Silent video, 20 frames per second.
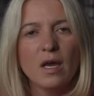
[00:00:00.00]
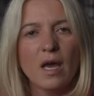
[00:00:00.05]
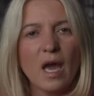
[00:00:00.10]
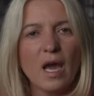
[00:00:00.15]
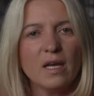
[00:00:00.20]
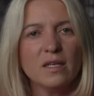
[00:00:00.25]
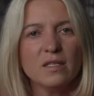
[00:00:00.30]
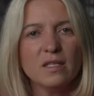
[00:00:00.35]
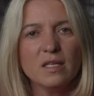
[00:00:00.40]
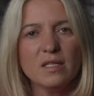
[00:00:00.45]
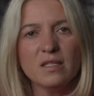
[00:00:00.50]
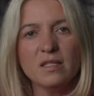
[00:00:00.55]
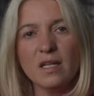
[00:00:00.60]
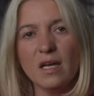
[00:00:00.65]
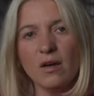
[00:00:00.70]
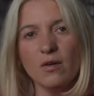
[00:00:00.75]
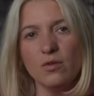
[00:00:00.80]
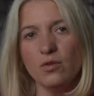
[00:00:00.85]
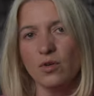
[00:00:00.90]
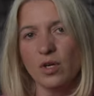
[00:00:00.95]
assets
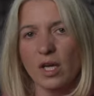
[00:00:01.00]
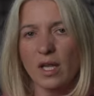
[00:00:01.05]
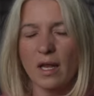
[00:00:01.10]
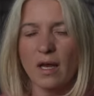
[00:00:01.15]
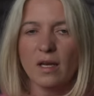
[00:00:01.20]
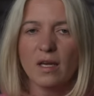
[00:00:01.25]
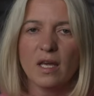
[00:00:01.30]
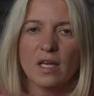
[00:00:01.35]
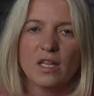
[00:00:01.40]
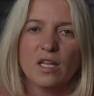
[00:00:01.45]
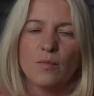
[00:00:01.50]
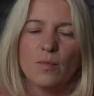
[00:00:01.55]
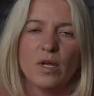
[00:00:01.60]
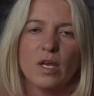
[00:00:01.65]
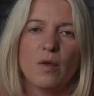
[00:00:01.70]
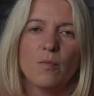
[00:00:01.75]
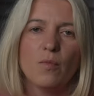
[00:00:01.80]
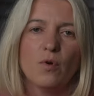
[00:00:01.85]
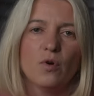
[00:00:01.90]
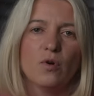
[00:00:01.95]
now, you cannot get them
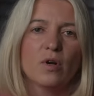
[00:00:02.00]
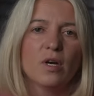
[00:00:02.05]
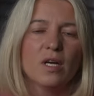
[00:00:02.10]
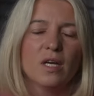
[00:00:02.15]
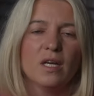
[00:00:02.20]
anymore.